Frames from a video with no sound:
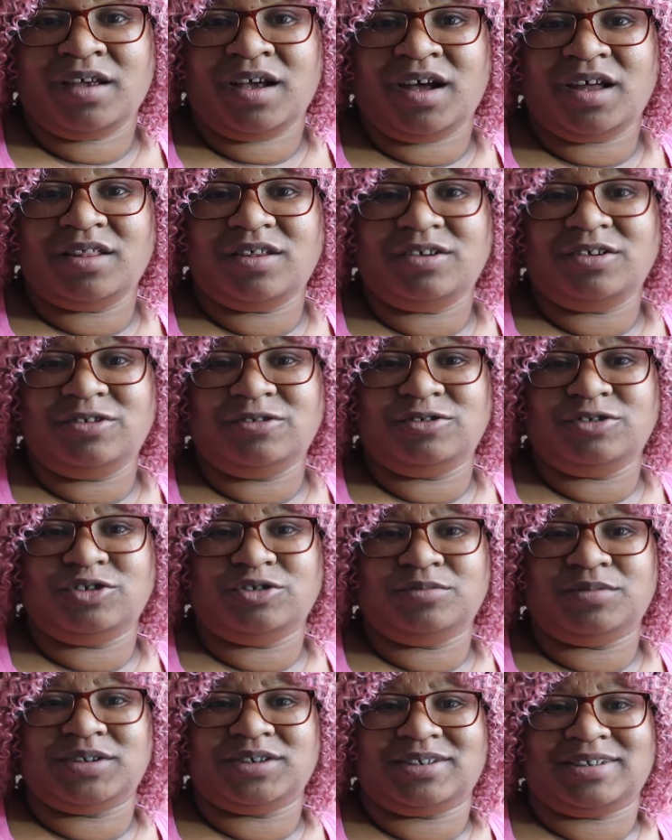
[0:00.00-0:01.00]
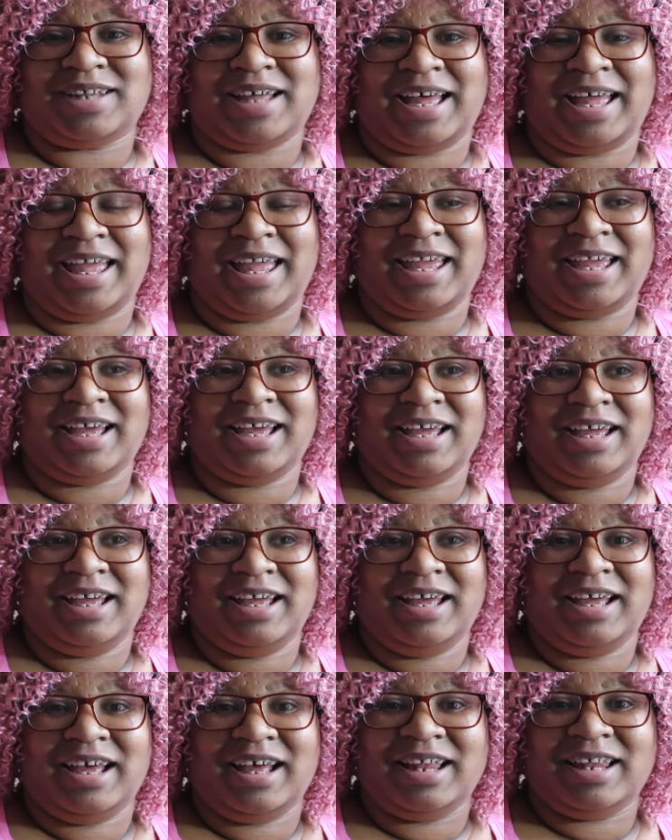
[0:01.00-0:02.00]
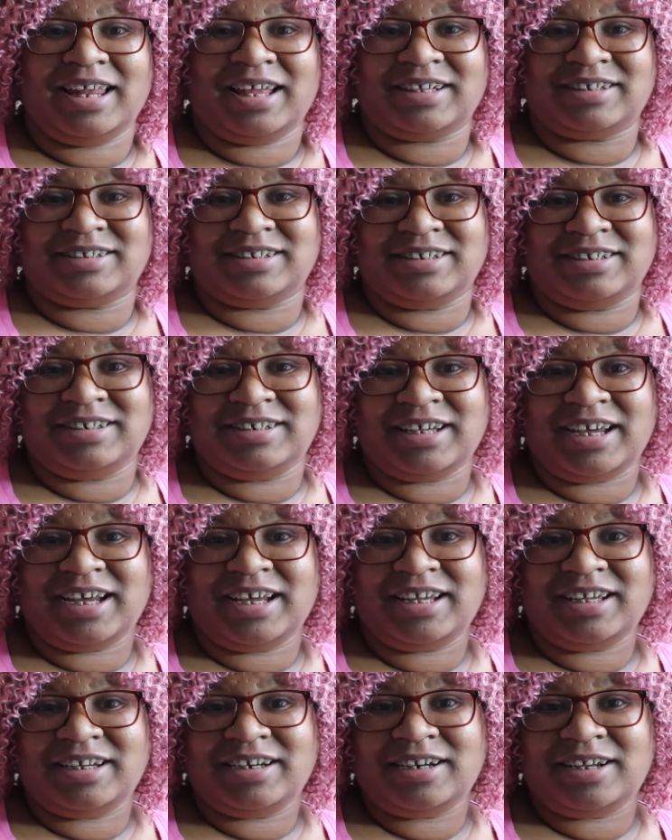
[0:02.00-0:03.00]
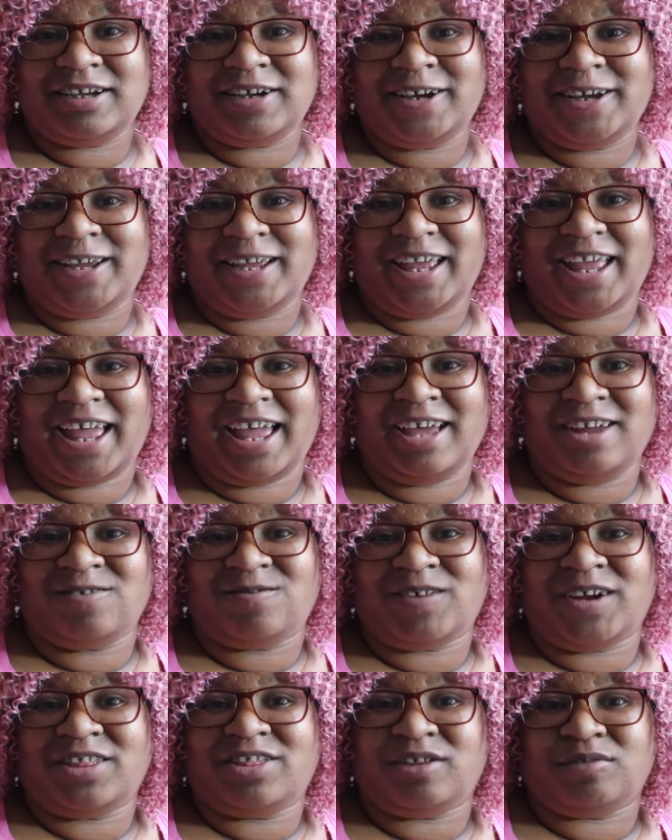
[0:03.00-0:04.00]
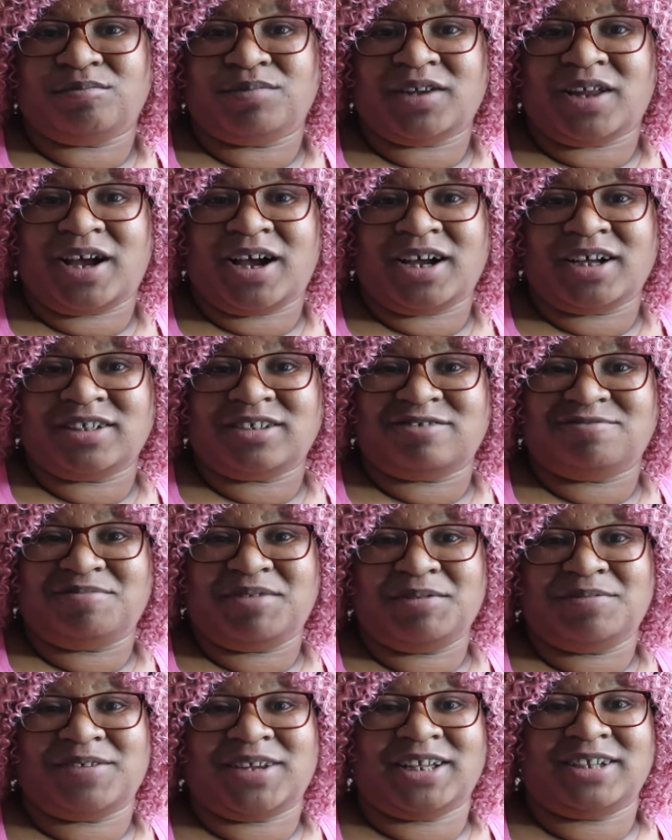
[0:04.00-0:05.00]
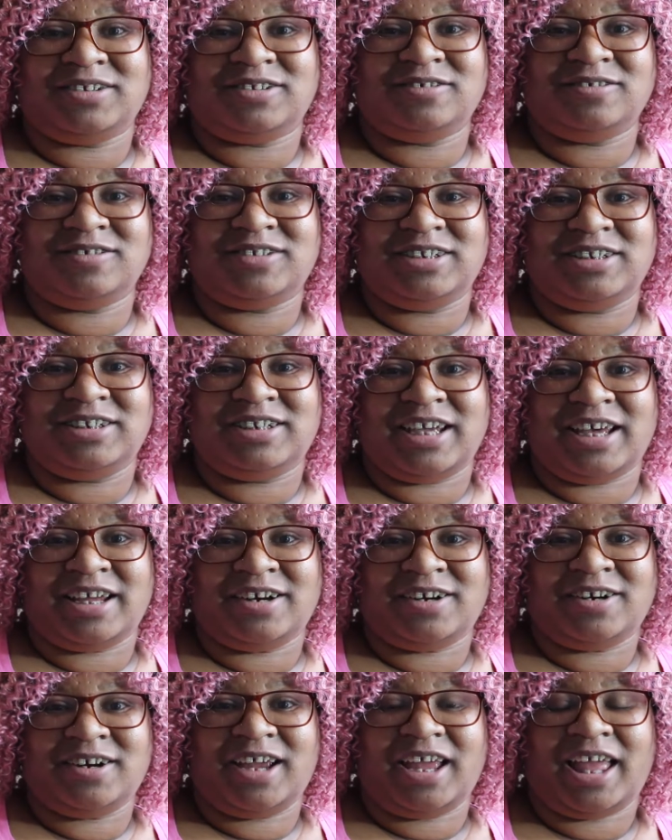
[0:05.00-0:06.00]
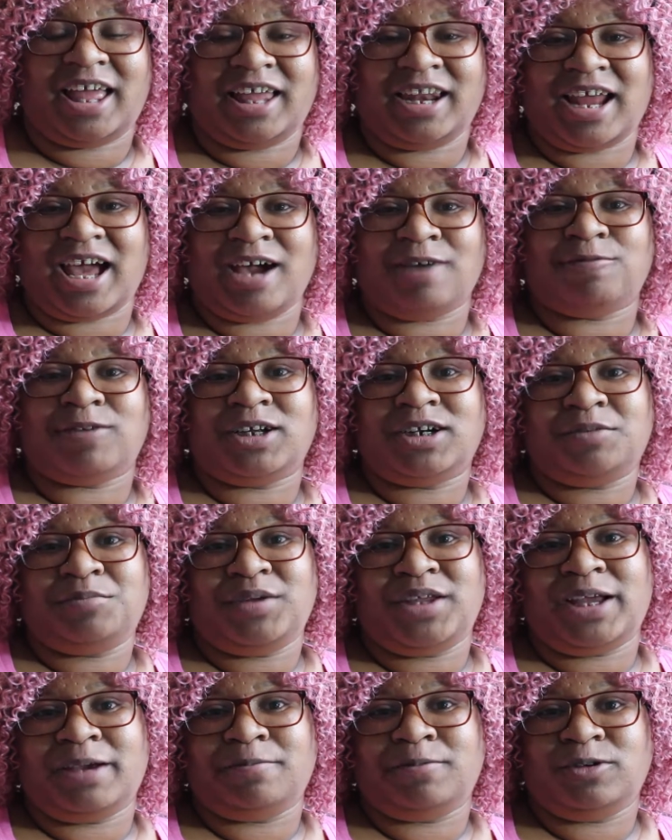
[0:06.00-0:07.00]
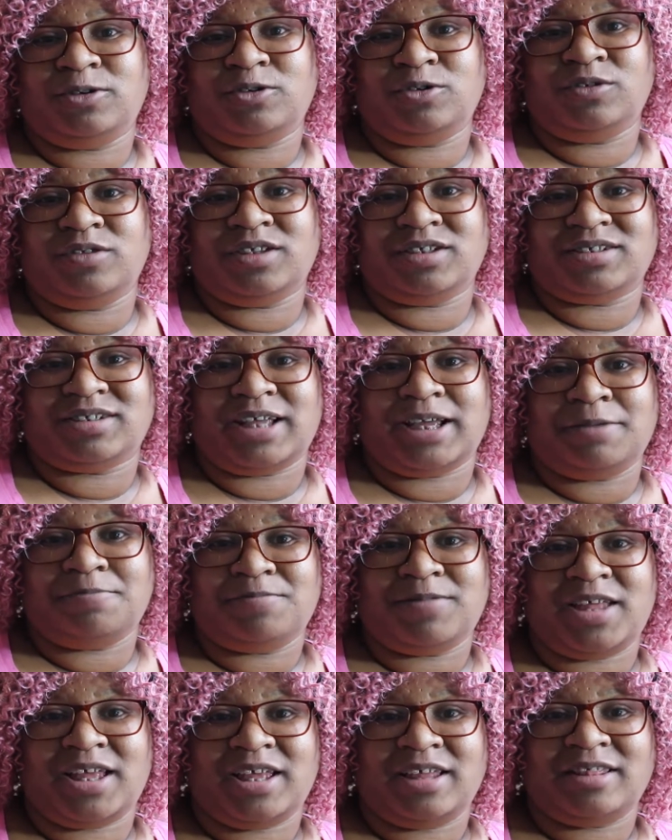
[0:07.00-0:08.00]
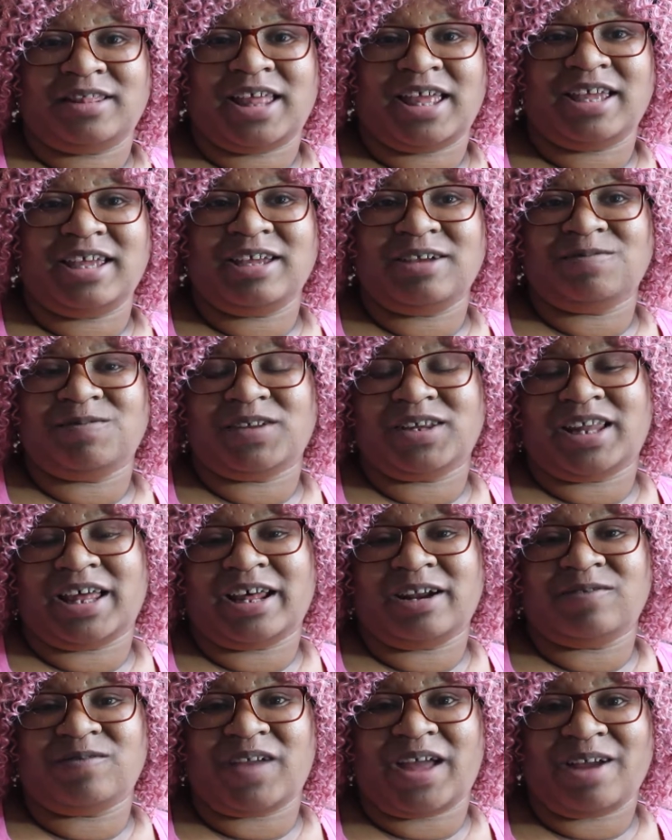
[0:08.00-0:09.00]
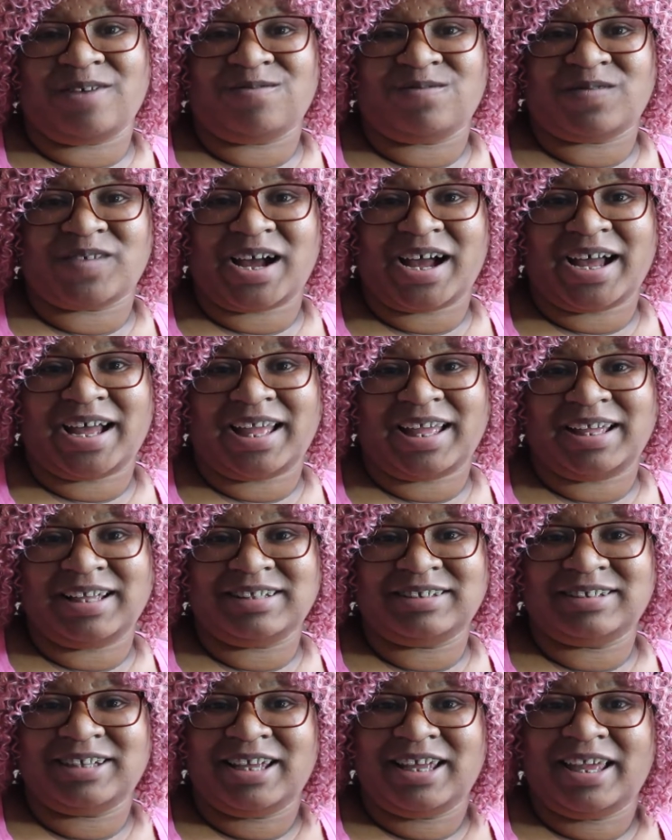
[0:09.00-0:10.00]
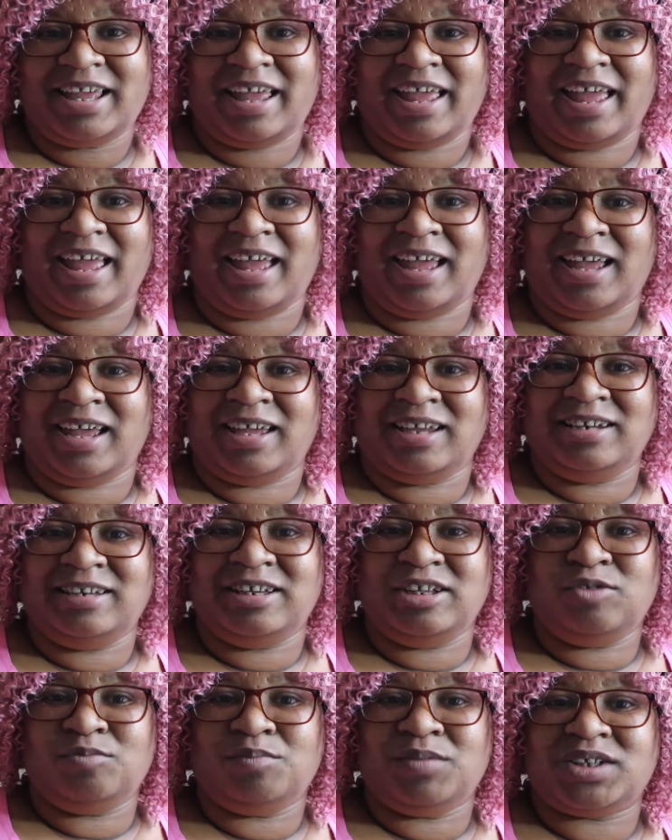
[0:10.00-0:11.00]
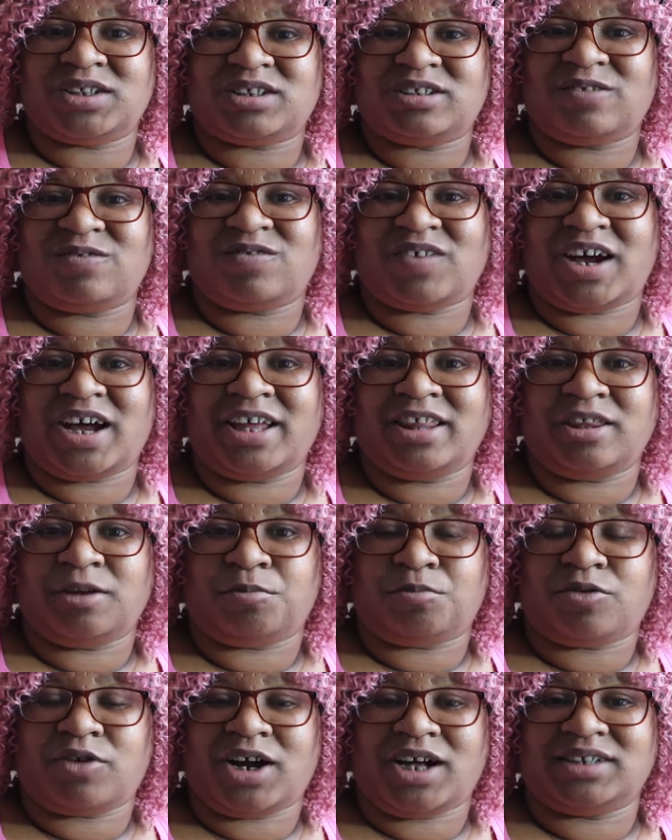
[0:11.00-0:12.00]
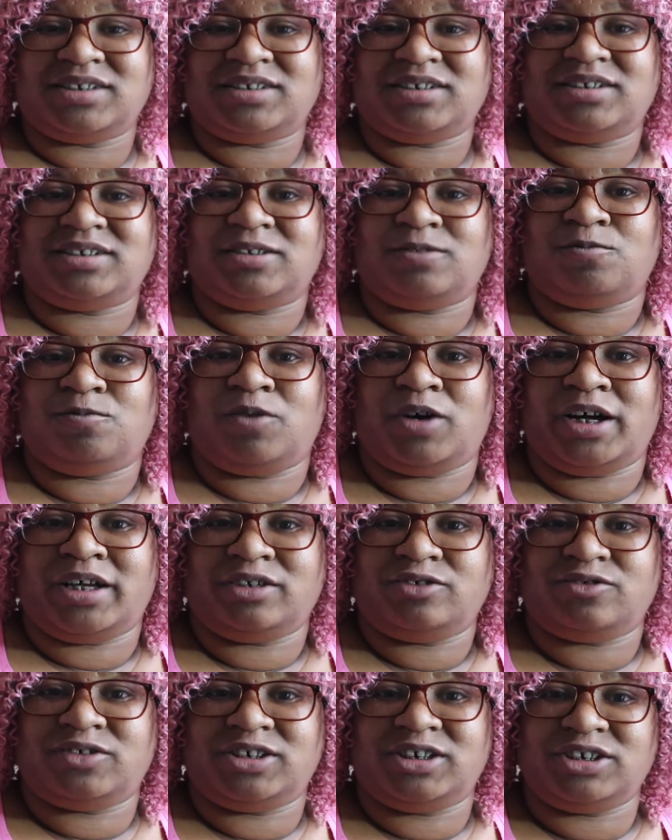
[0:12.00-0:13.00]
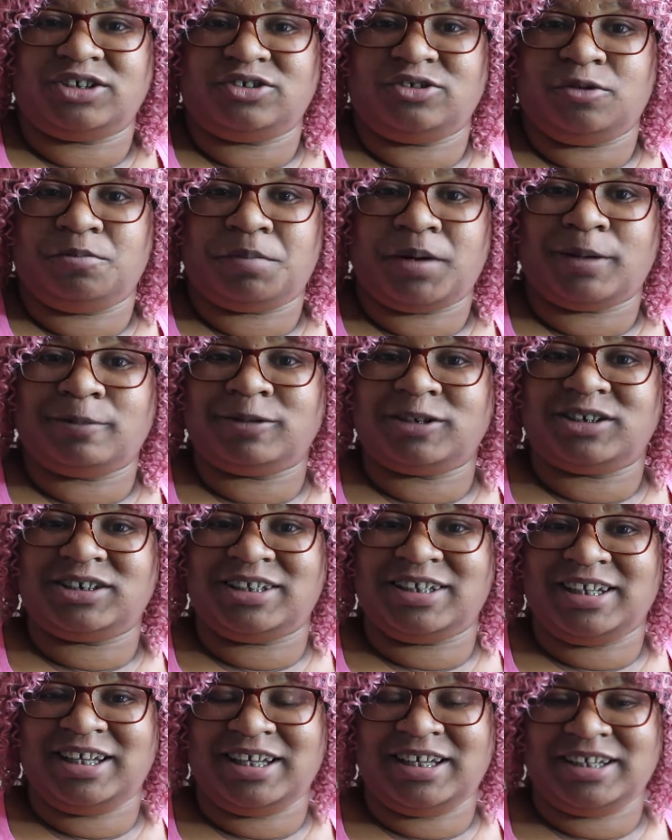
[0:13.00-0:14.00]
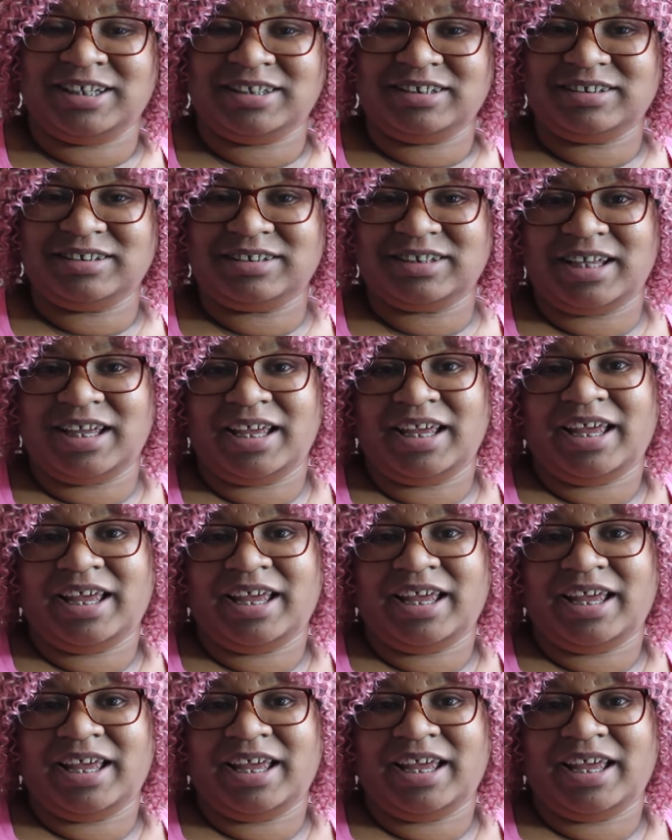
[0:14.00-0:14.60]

other YouTubers like Alexa Dunn and read the blogs of people like Susan Dennard, and I want to be able to do the same thing. They give a lot of advice and demystify the process of what traditional publishing is,